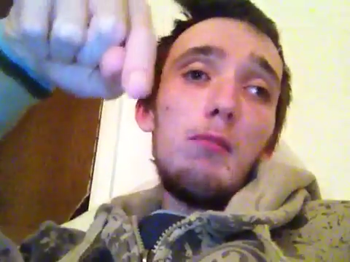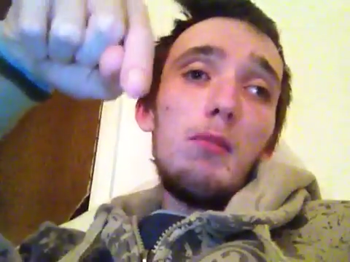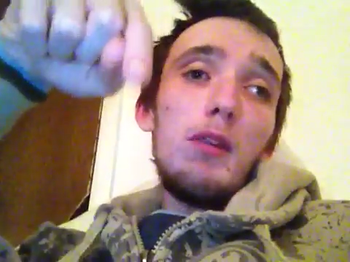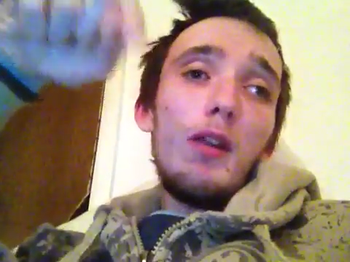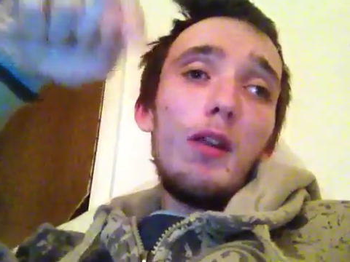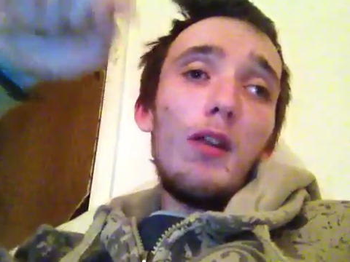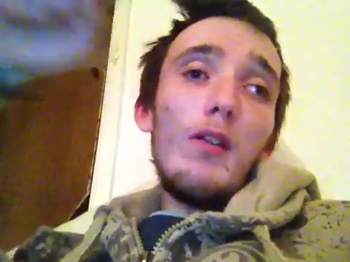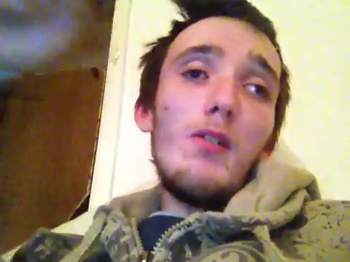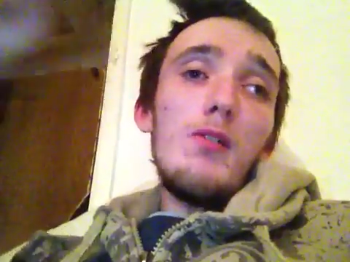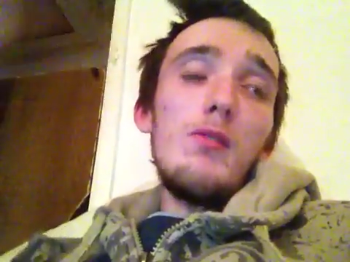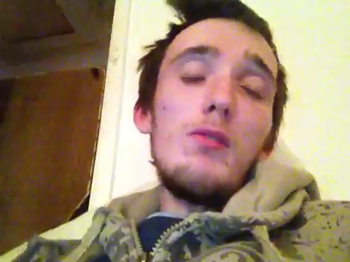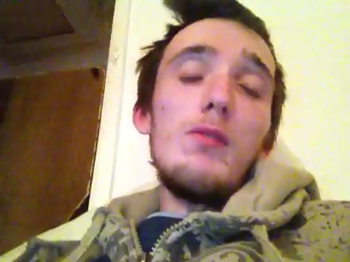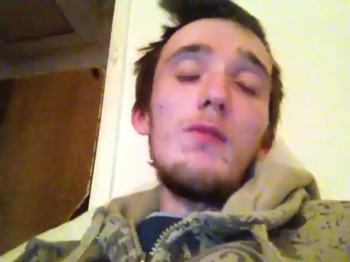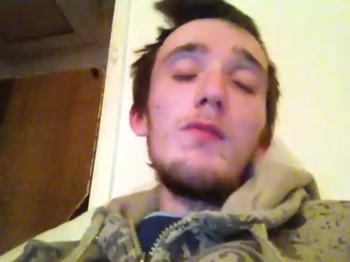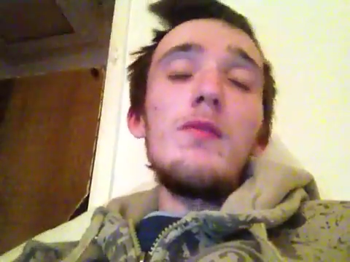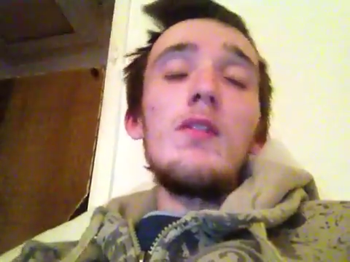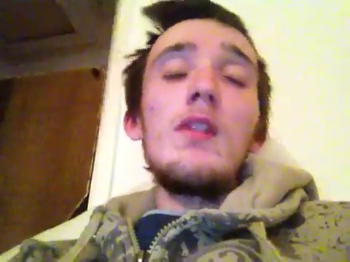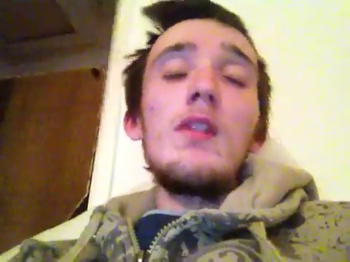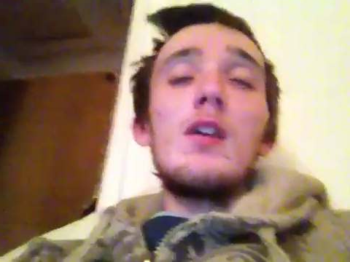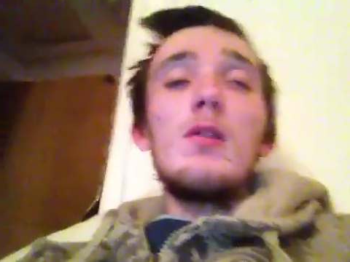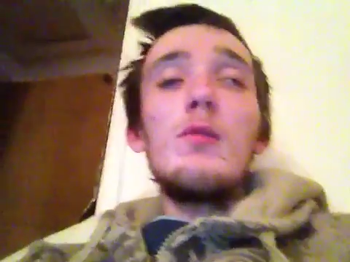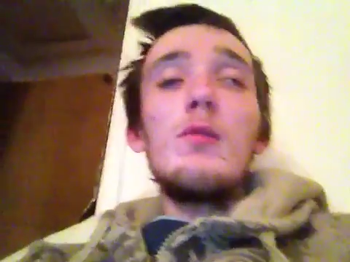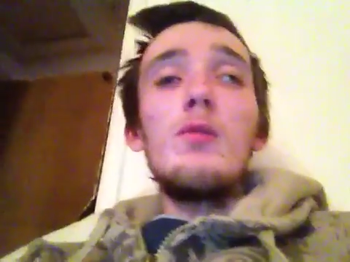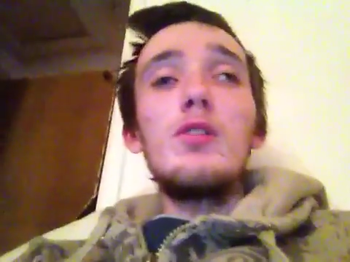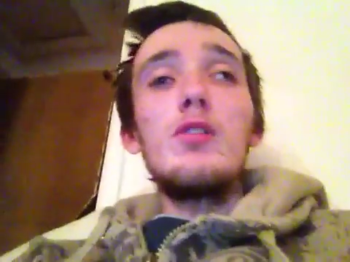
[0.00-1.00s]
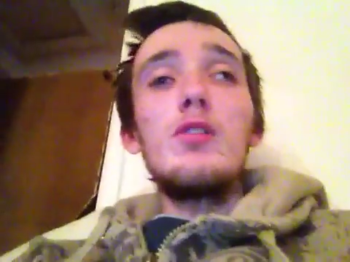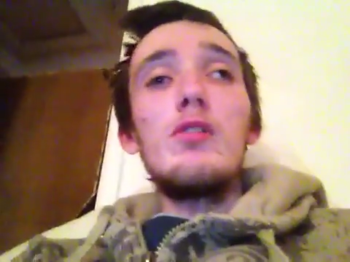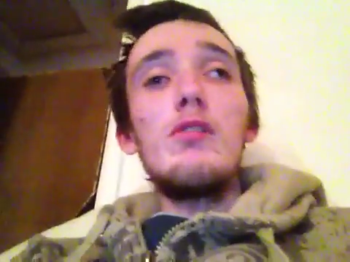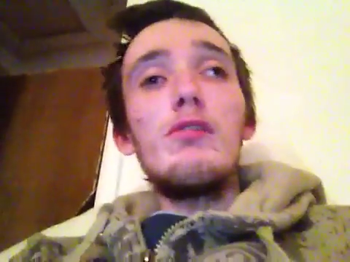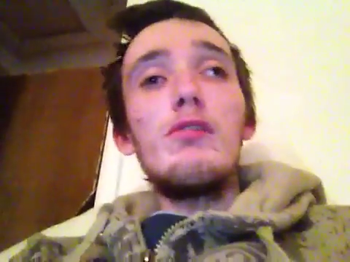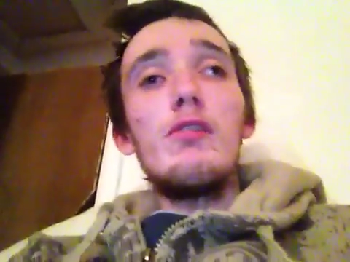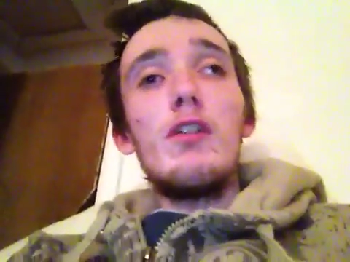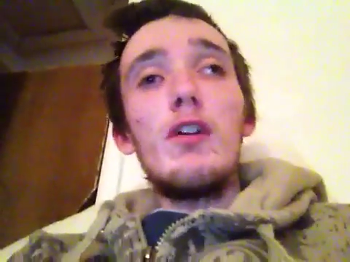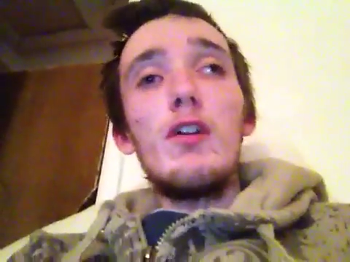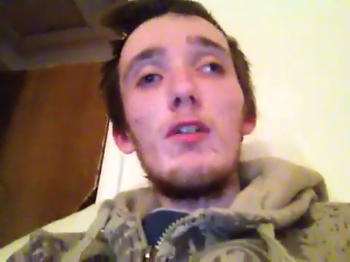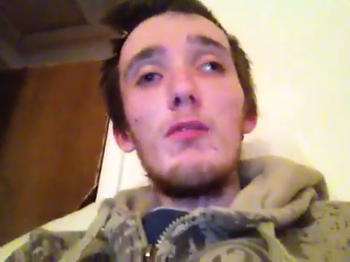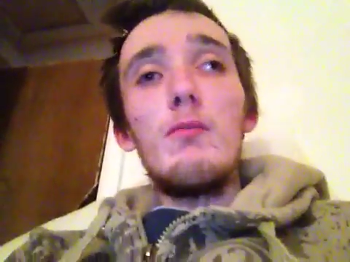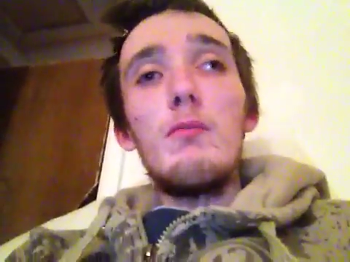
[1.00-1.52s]
below, which you'll
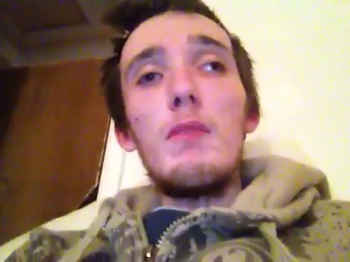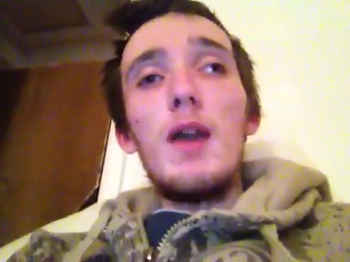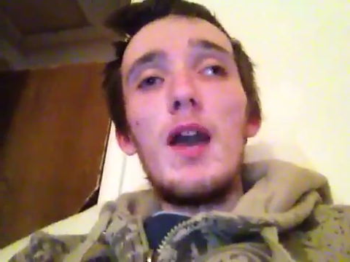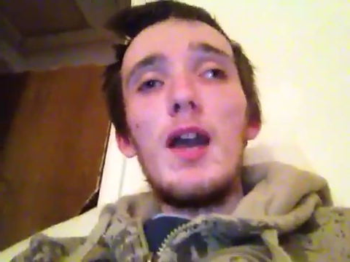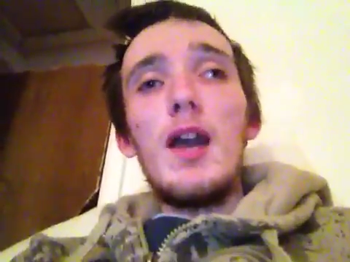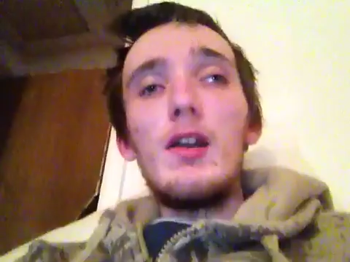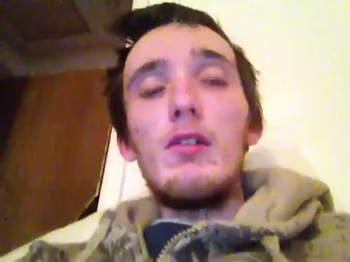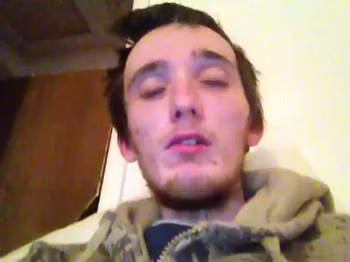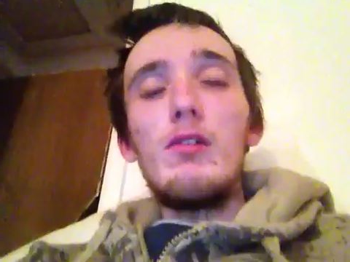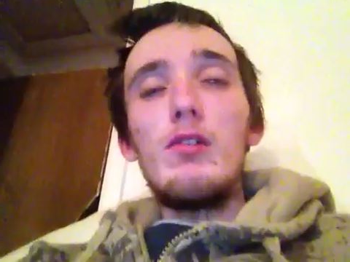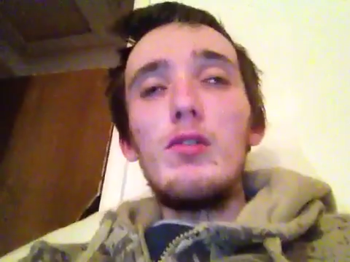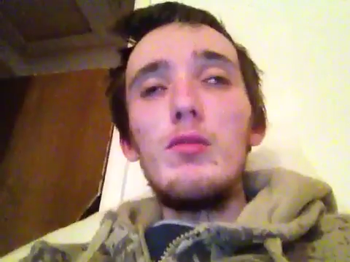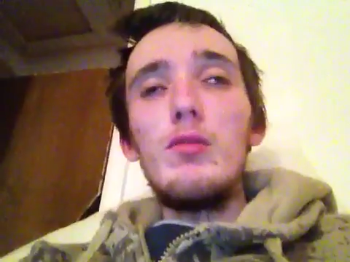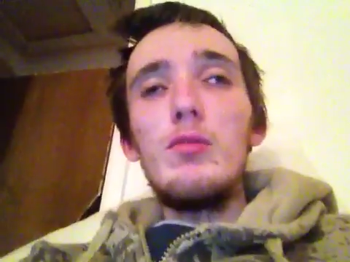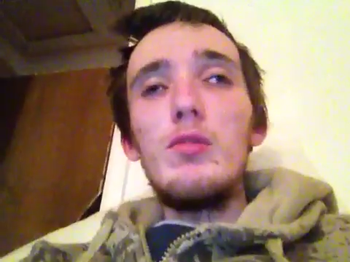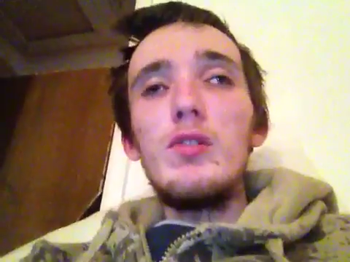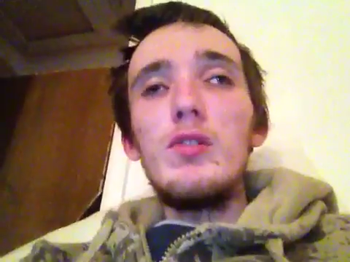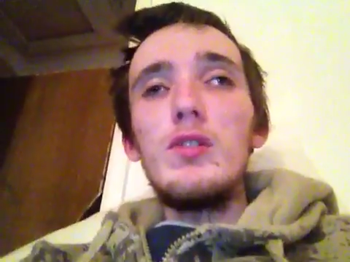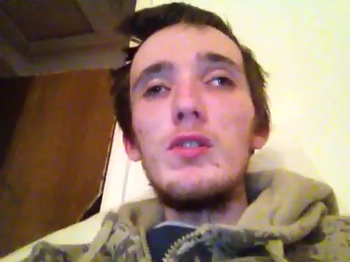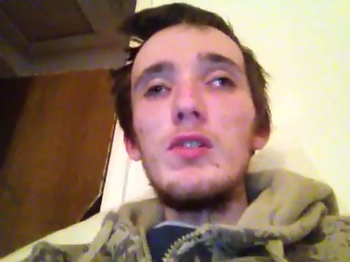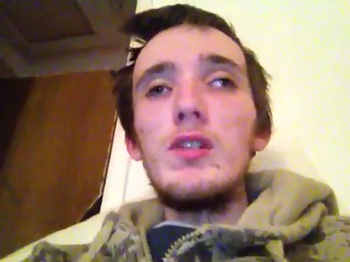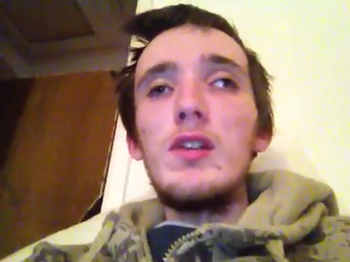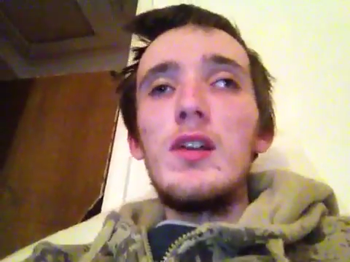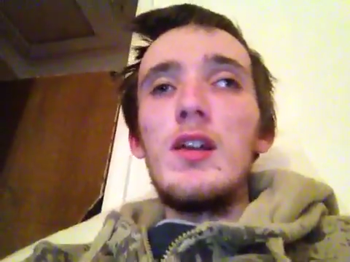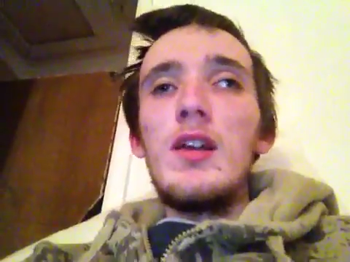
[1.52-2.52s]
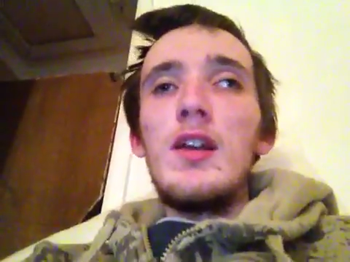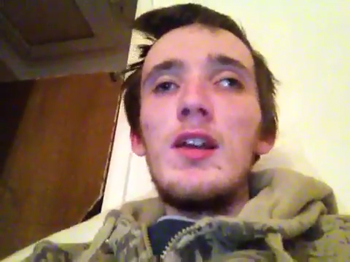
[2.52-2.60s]
find on Mac Rumors.